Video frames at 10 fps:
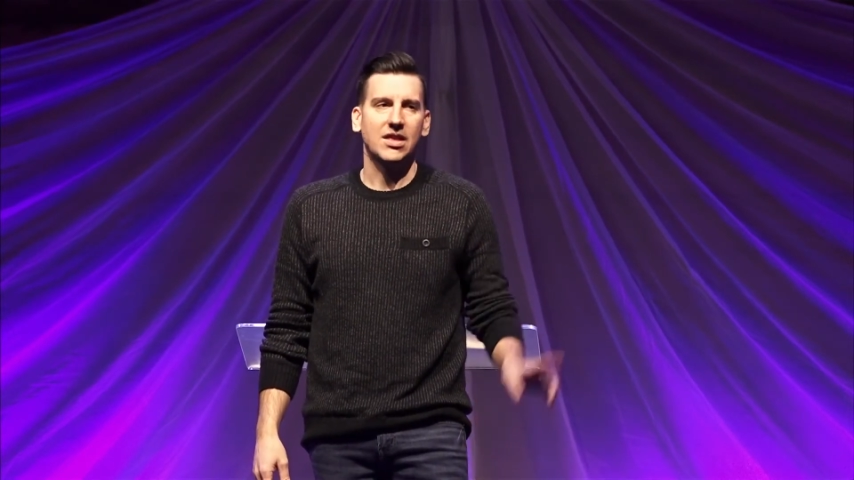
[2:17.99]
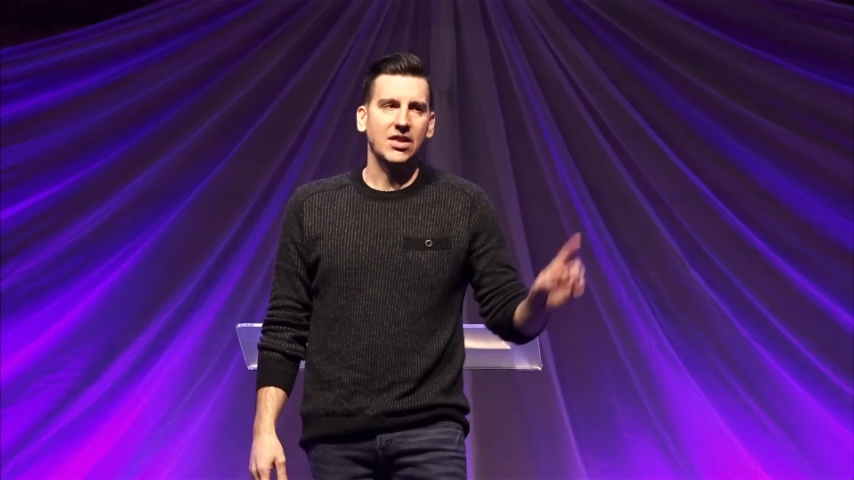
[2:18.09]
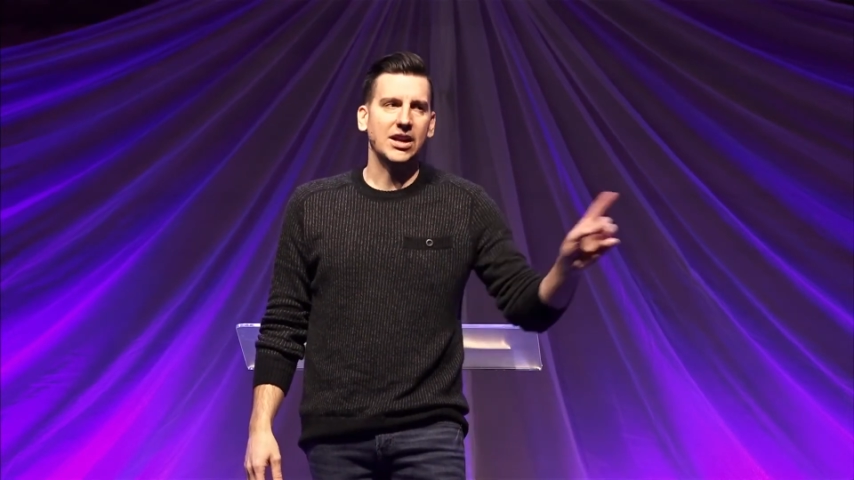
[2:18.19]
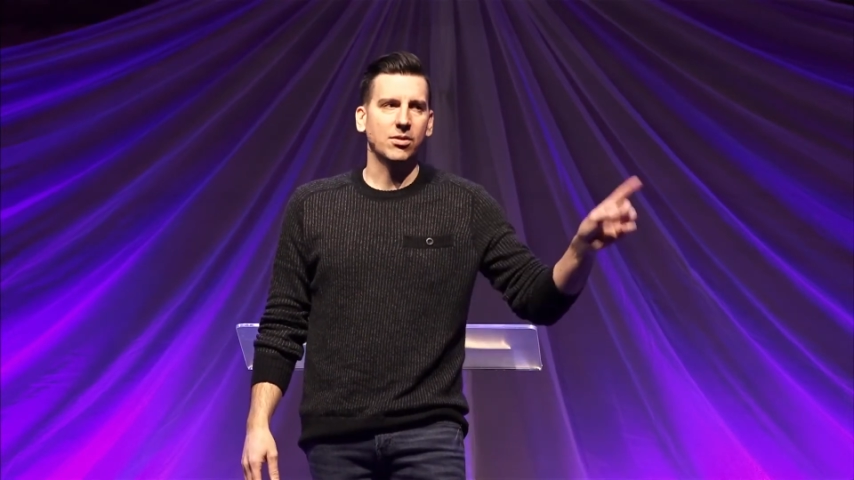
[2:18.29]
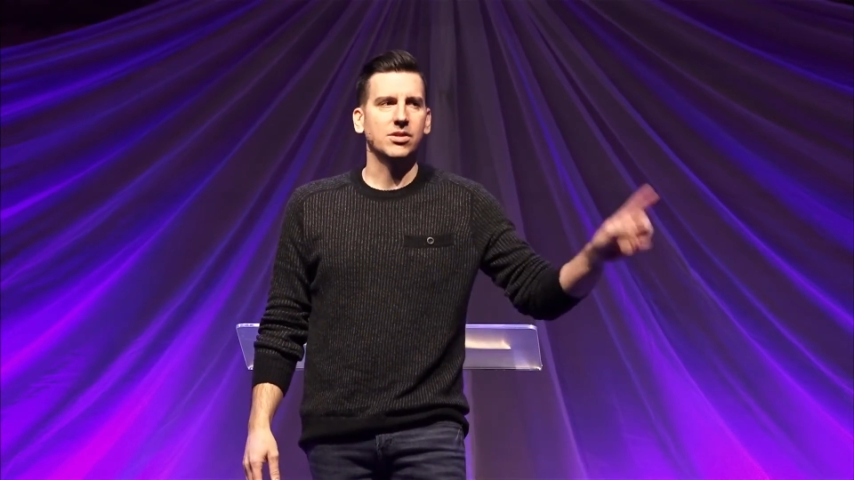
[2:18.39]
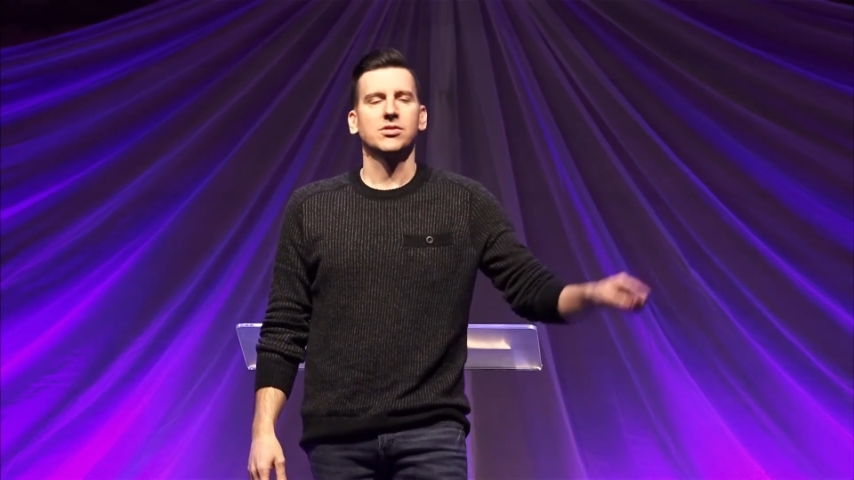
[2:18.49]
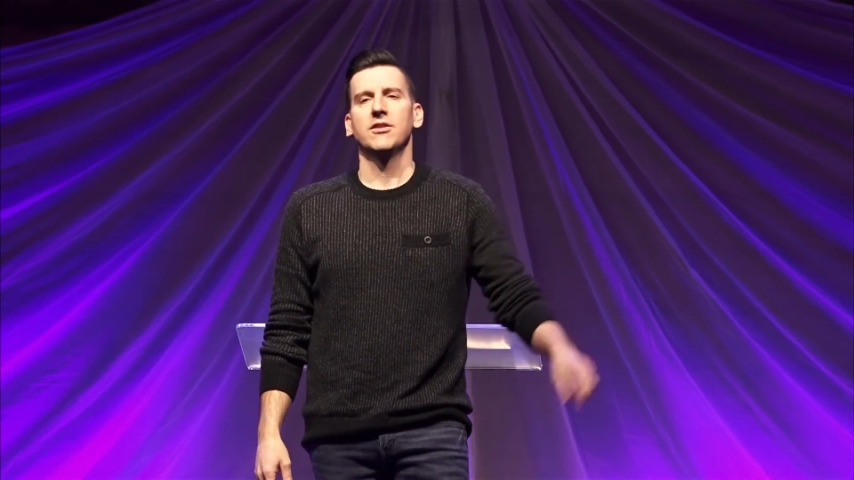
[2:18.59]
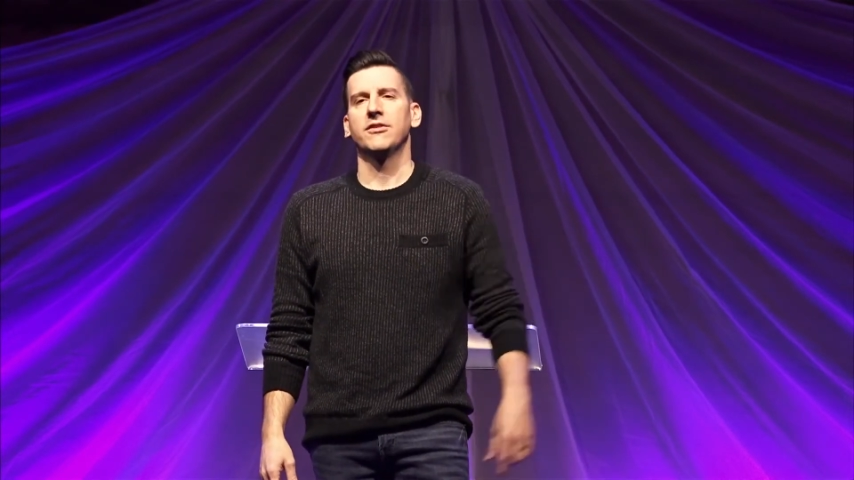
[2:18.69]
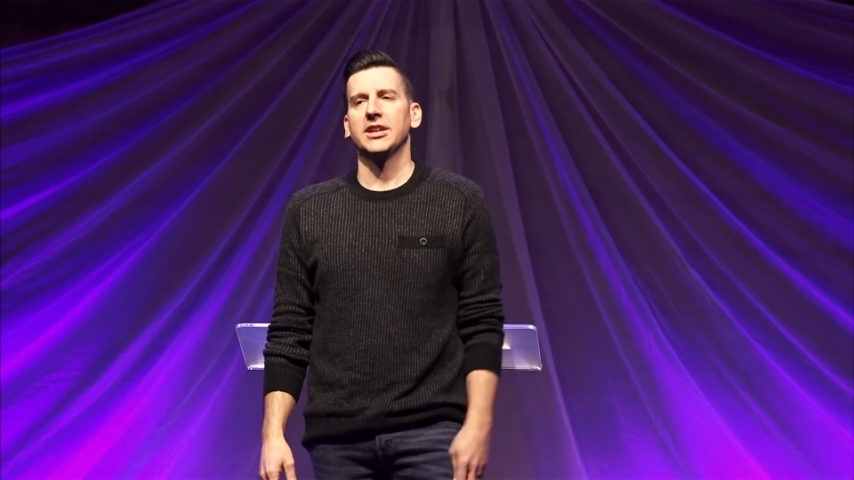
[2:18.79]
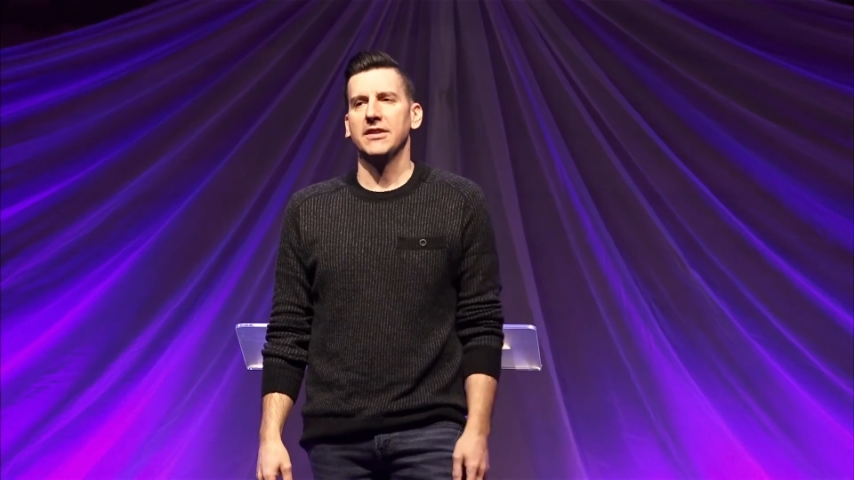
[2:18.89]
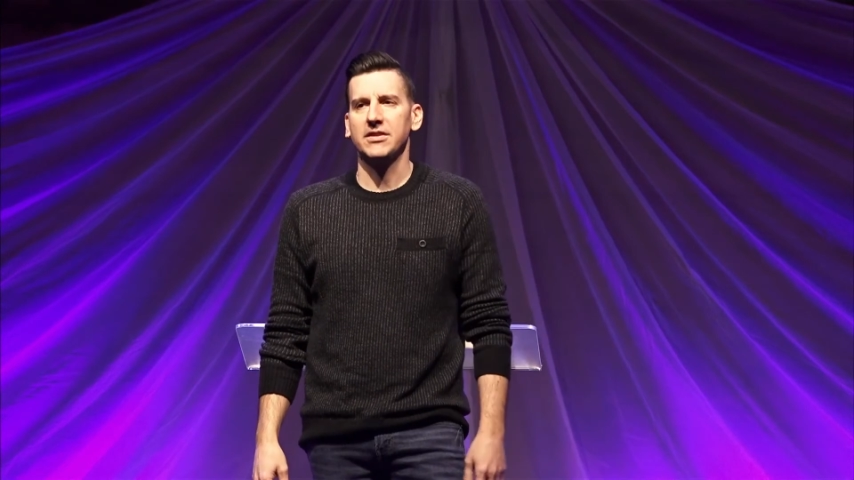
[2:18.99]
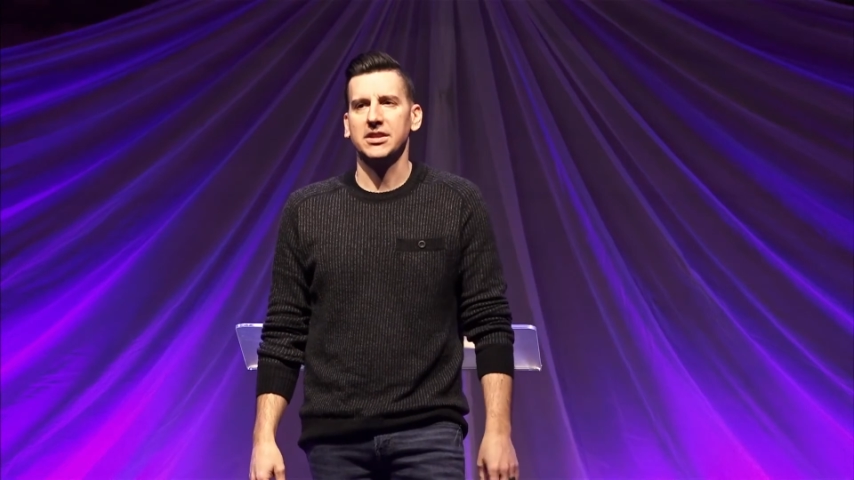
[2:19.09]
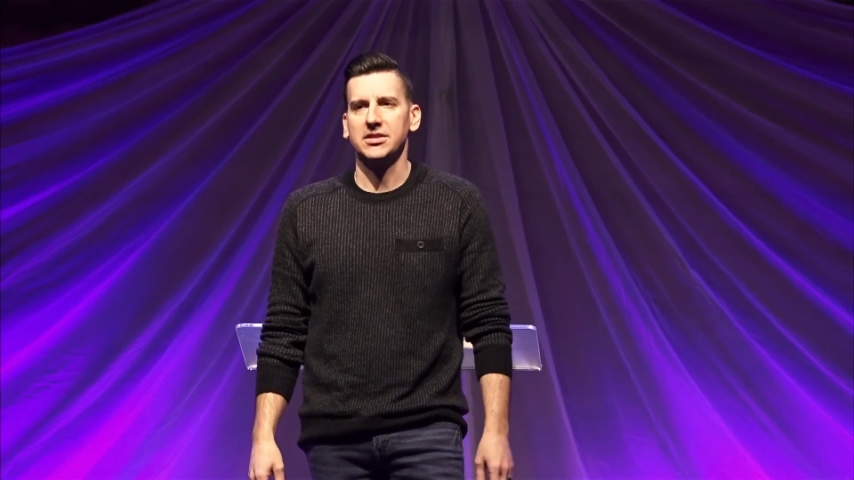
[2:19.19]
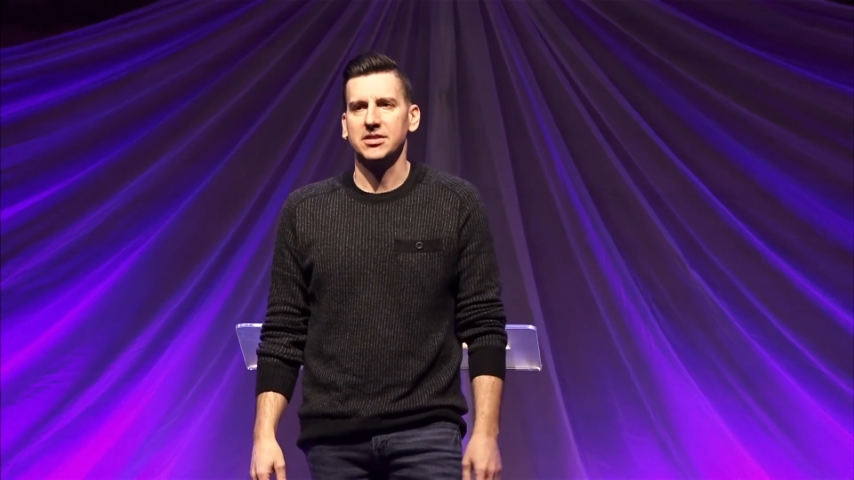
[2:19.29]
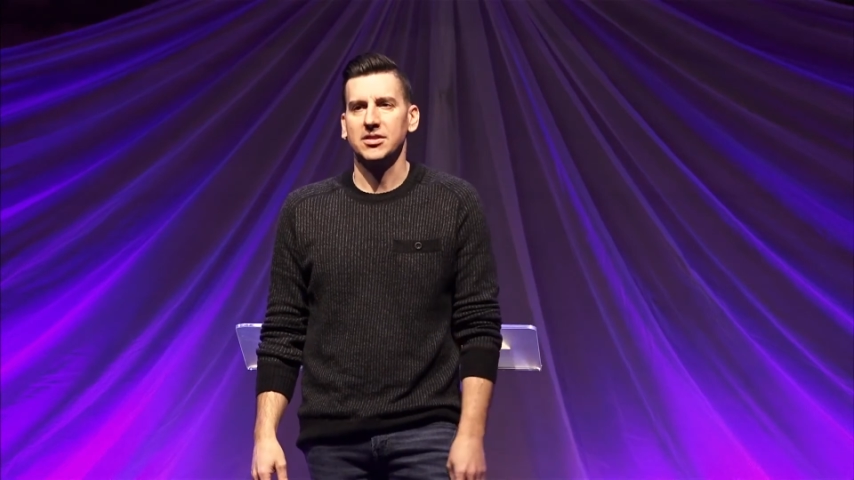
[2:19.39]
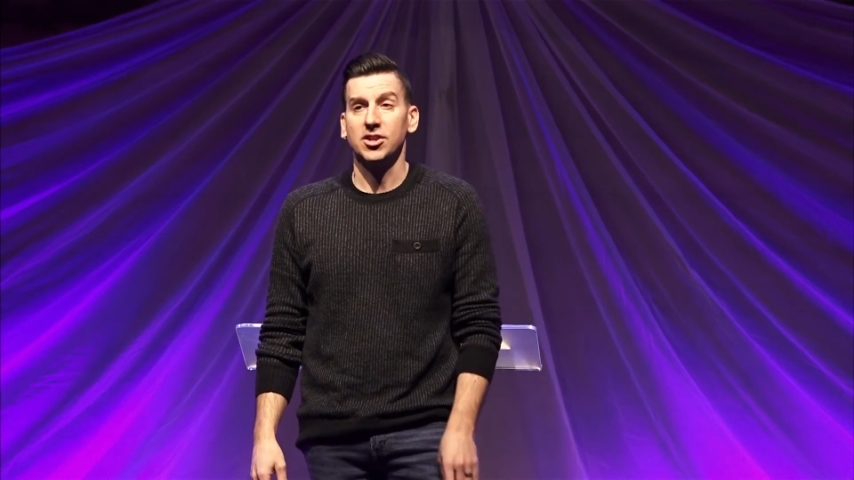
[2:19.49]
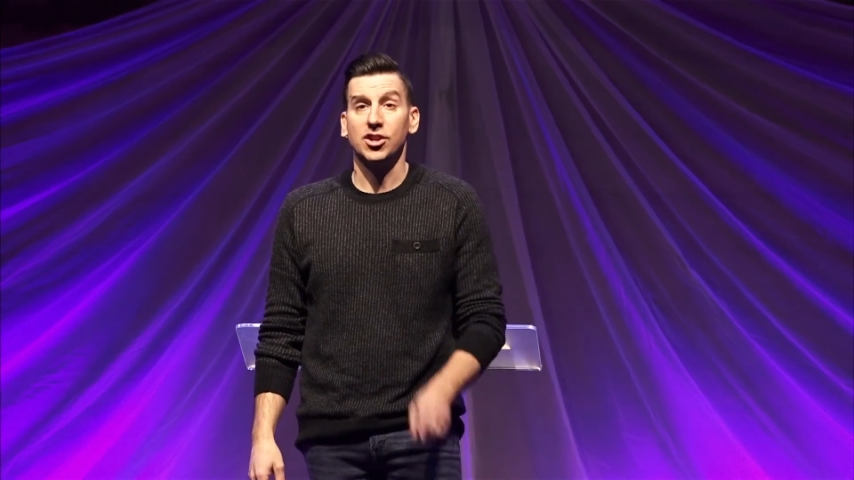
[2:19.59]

They don't deserve forgiveness,